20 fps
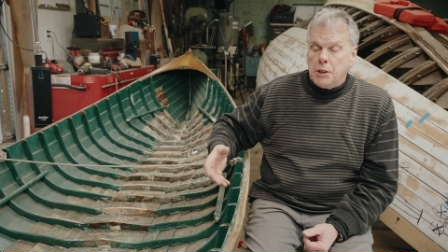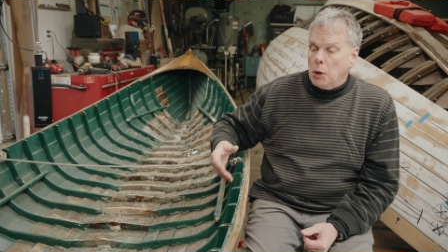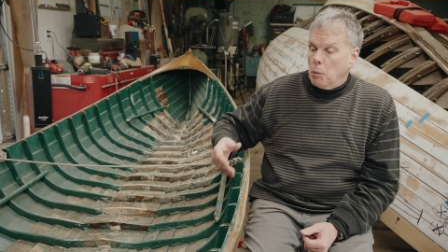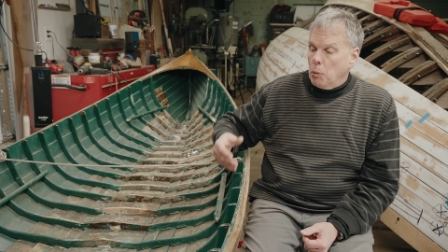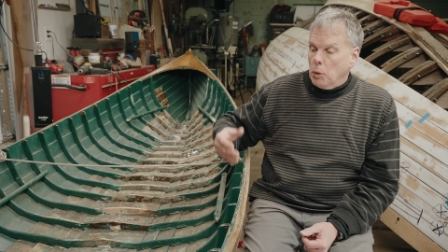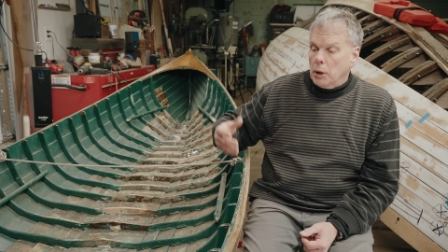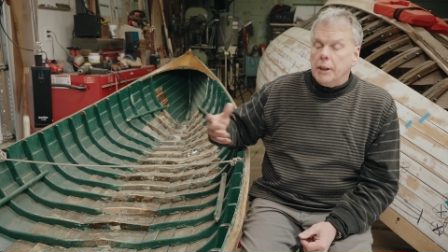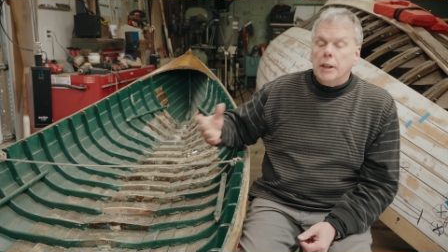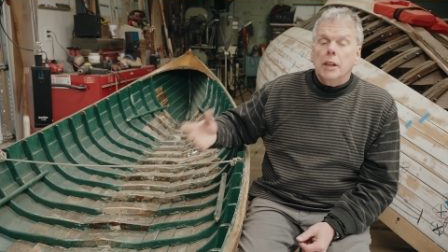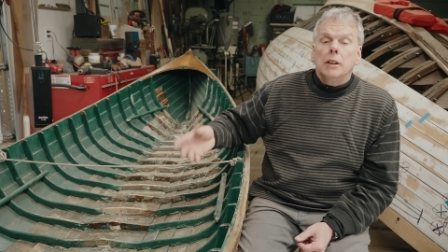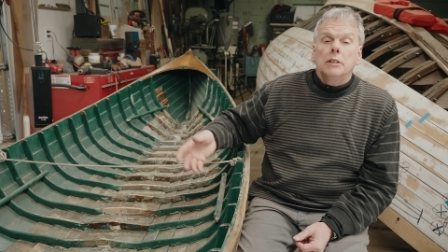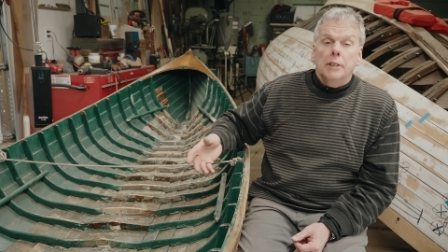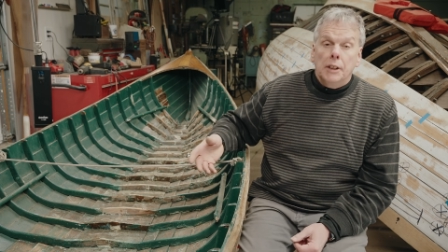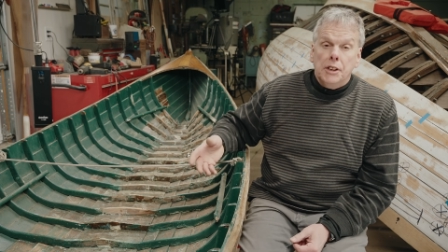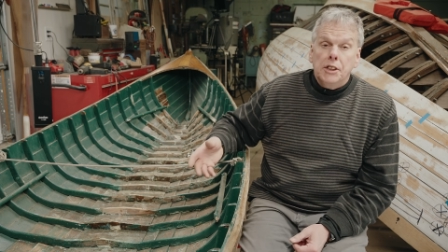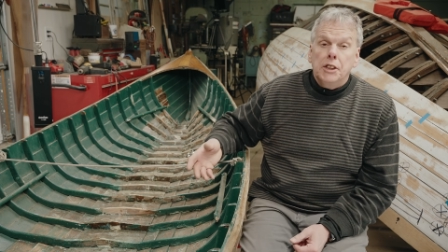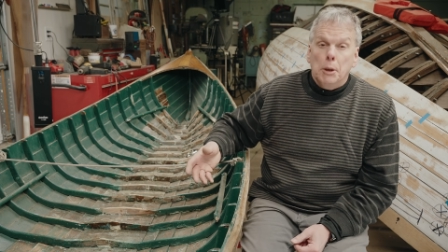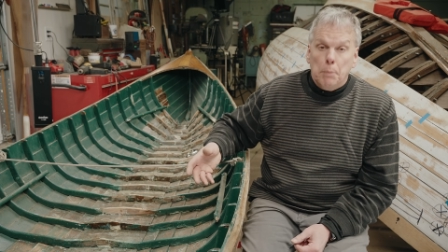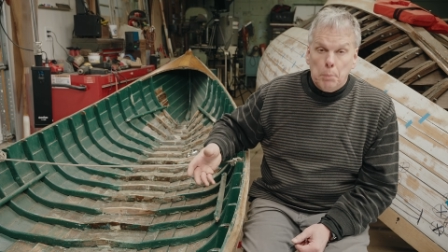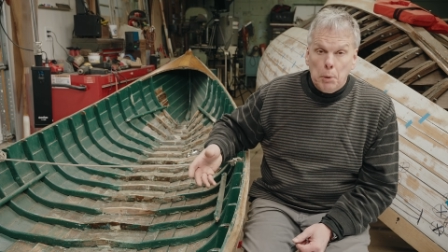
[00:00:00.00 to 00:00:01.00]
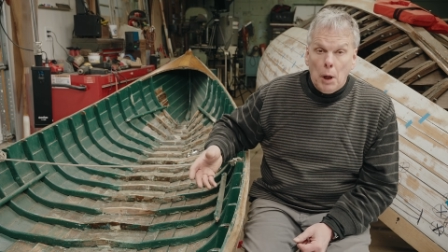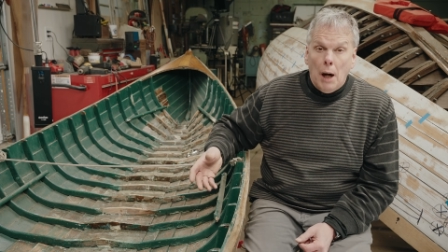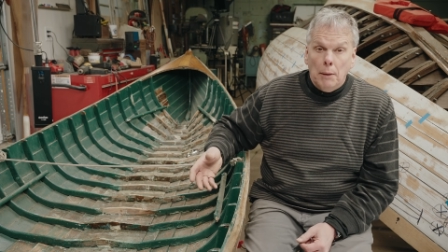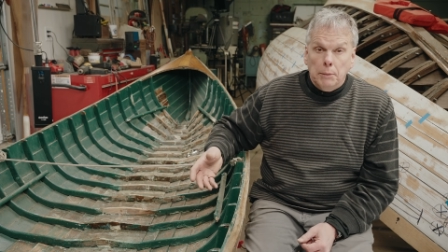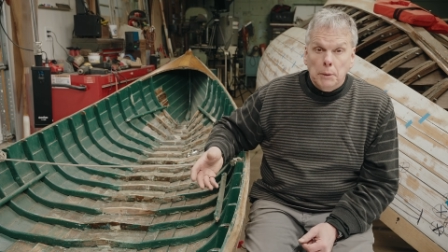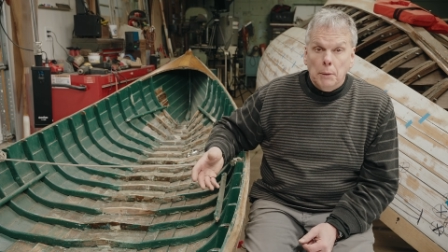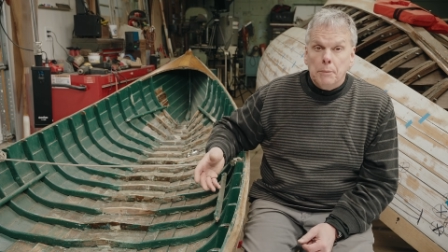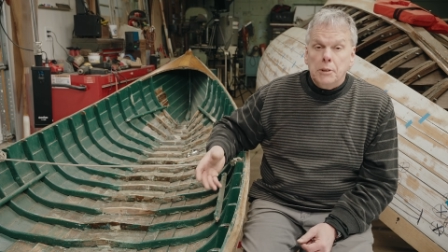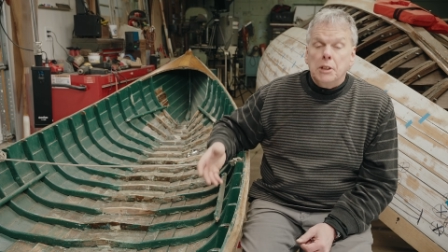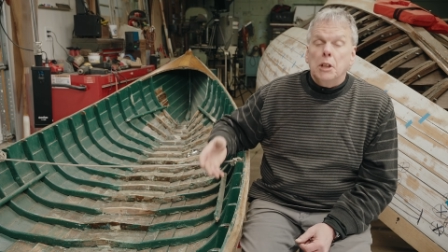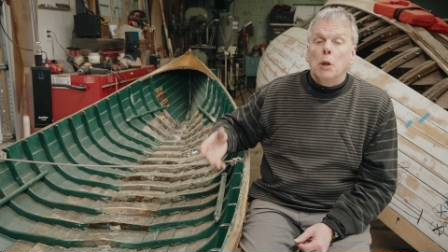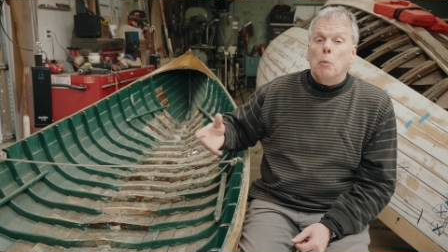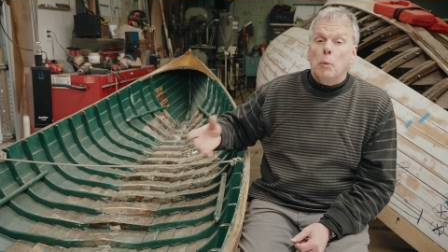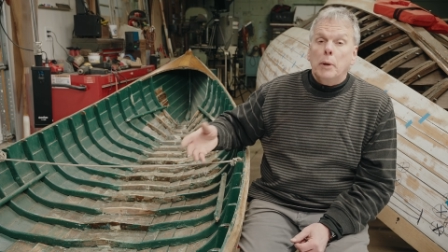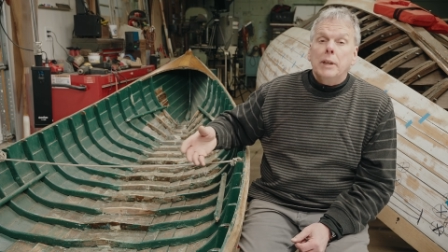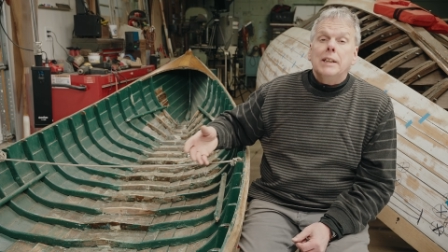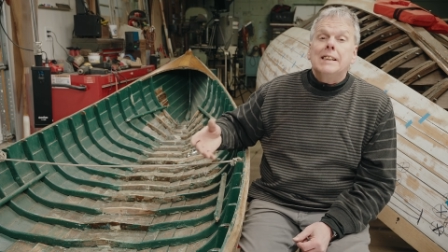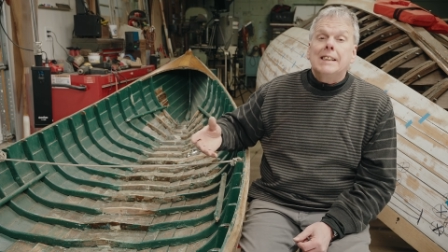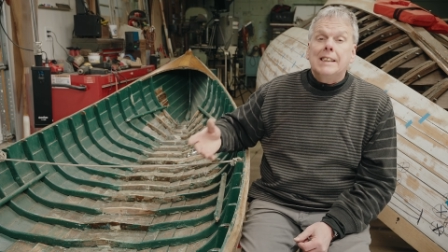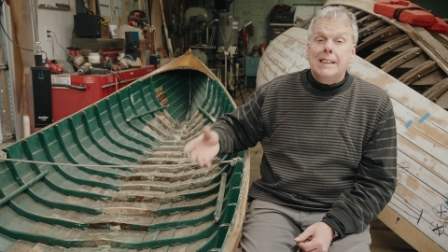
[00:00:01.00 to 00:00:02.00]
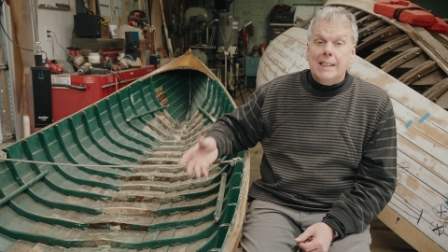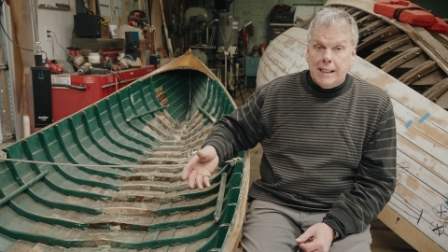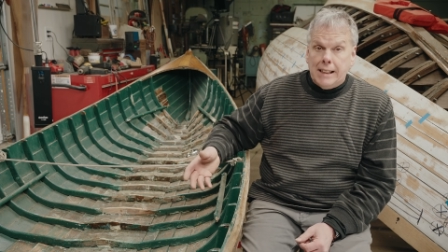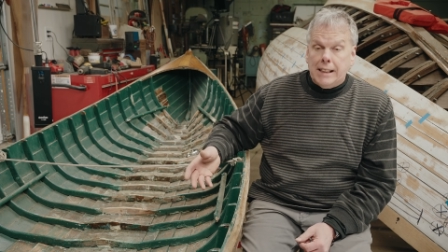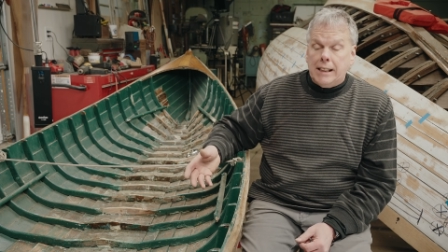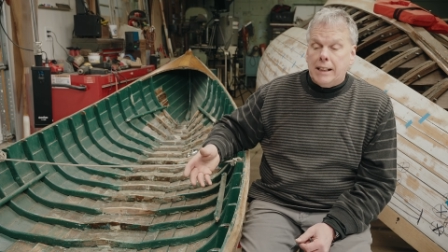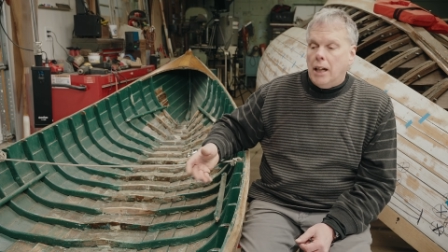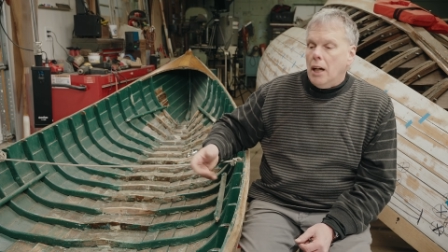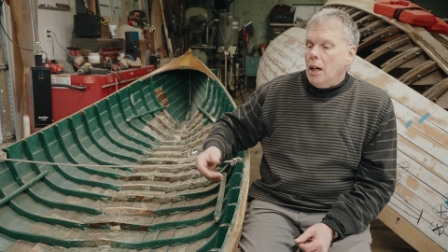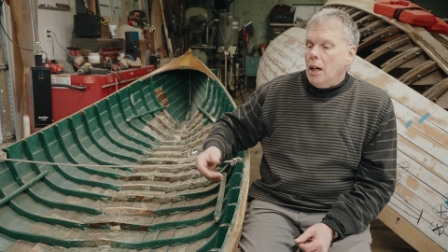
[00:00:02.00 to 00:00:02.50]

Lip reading: and we're going to list the problems that we see.